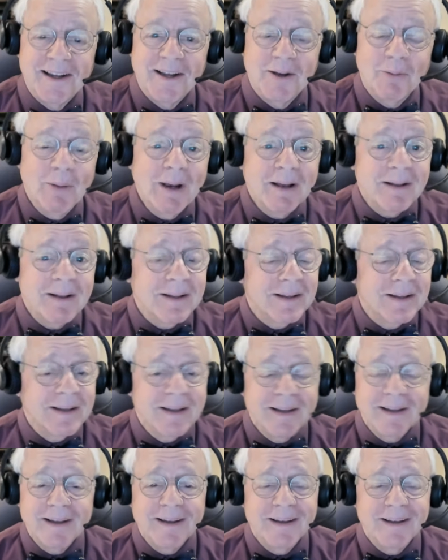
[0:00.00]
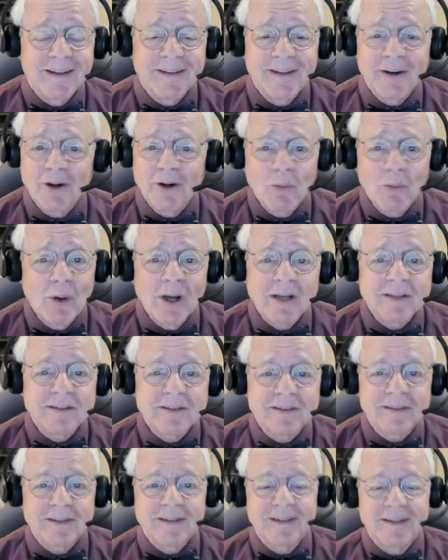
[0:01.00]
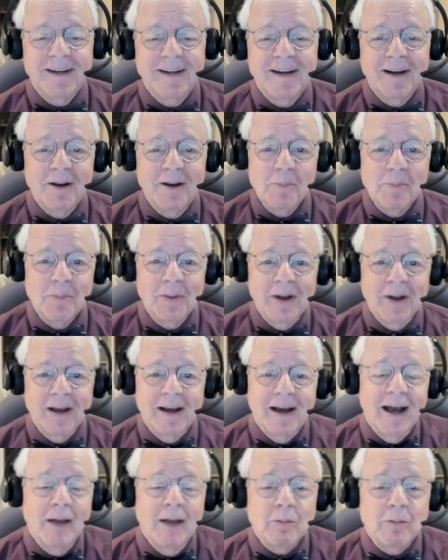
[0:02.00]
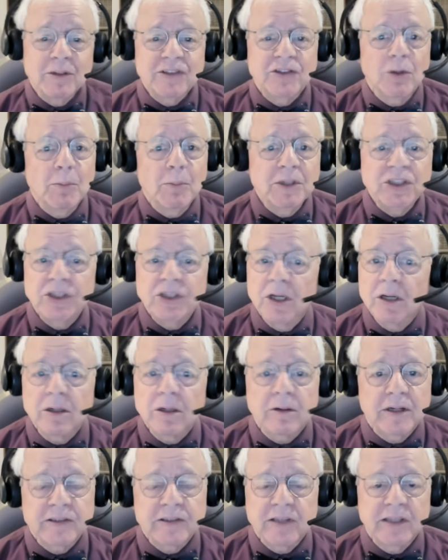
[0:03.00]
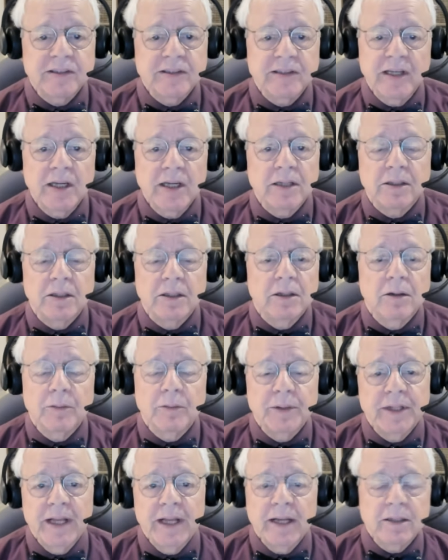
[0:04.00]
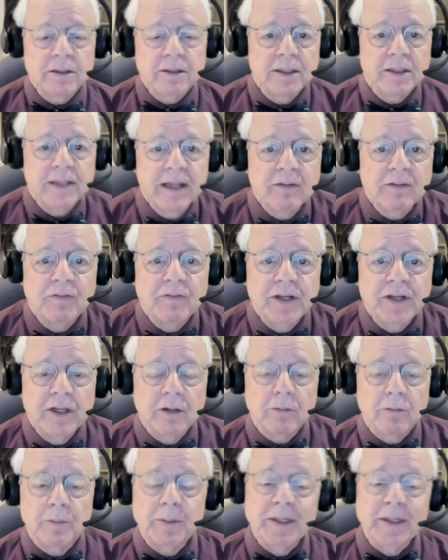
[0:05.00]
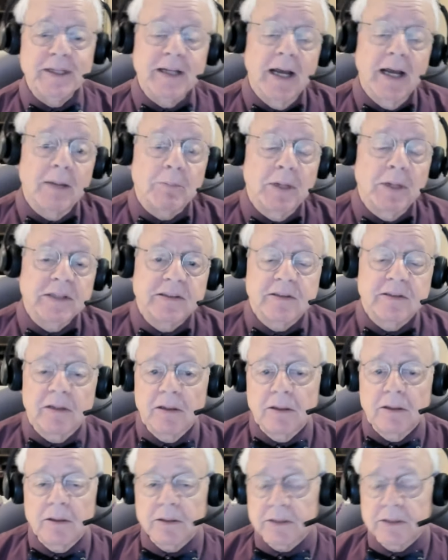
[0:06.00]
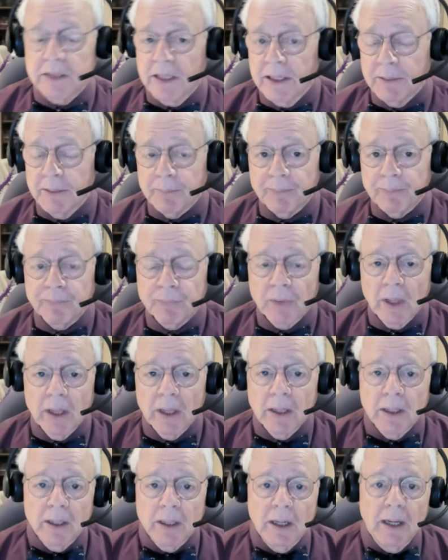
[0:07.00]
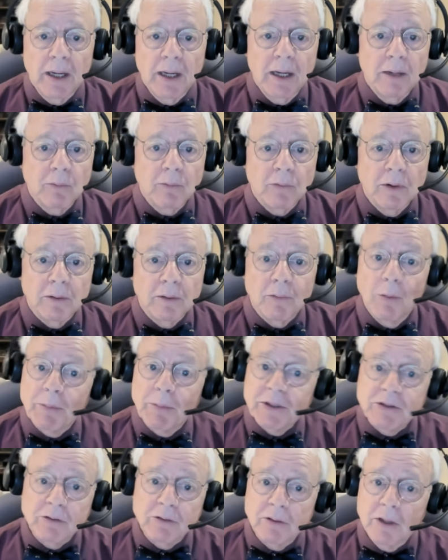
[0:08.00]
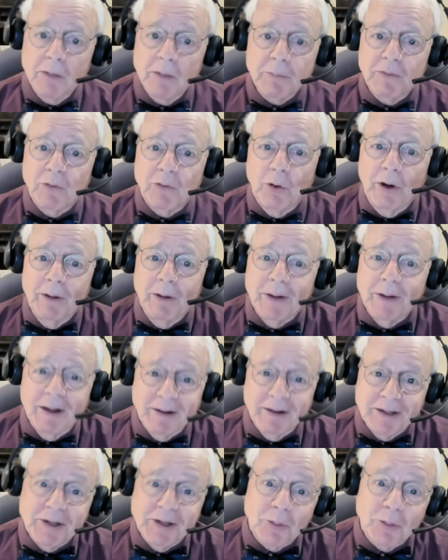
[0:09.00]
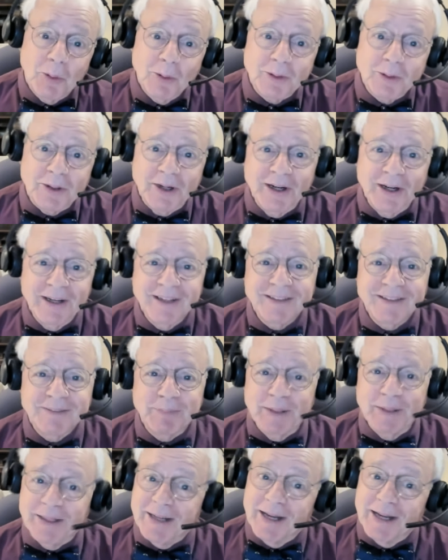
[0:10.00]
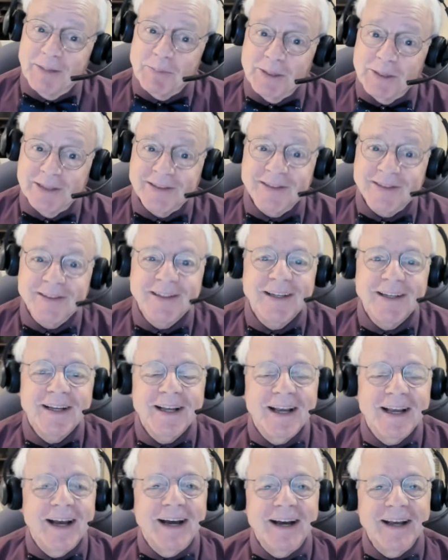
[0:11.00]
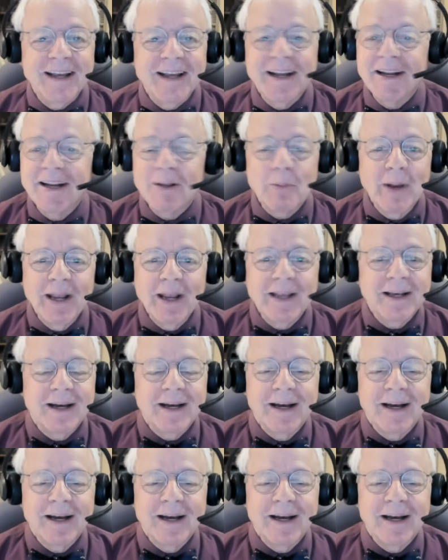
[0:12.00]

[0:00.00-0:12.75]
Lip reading: Well, there it was. I was so much younger, as I said, in that video. I mean, 9 months is a long time. Won't be too long before I'm a year older. It's been 9 months. Anyway,